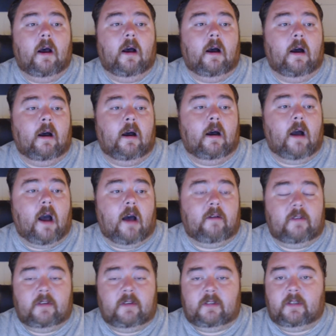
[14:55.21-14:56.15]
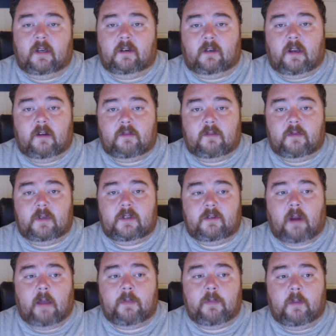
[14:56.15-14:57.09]
Obviously, our government's
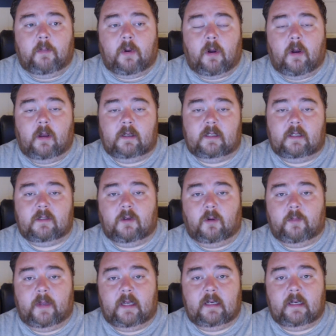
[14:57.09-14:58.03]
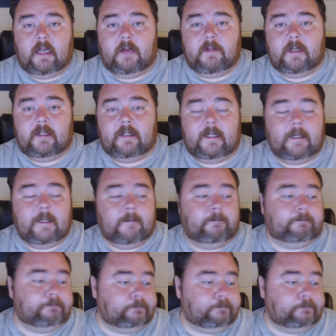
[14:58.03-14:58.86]
dropped the ball on this whole pandemic thing.